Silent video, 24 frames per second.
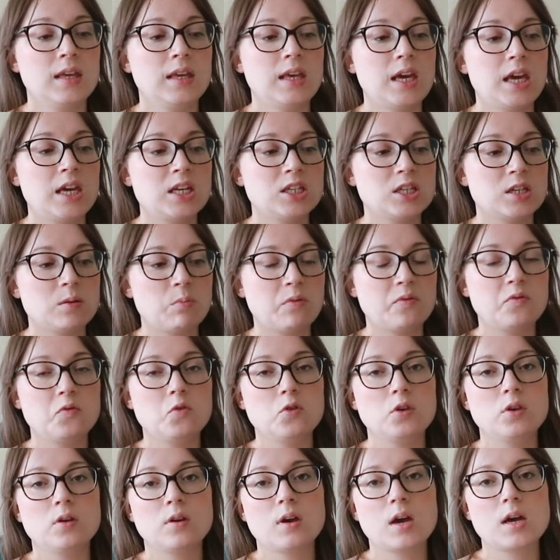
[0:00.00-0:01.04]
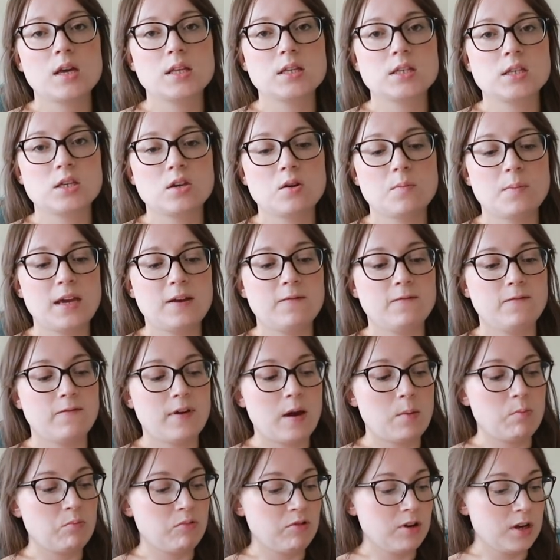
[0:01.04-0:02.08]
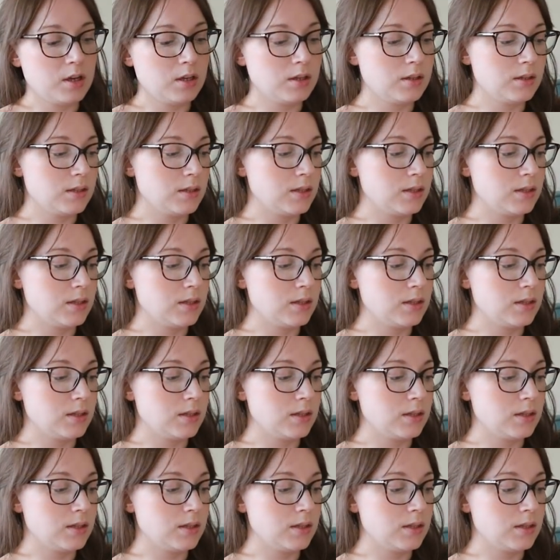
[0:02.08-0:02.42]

gauge it before you cut into your main fabric.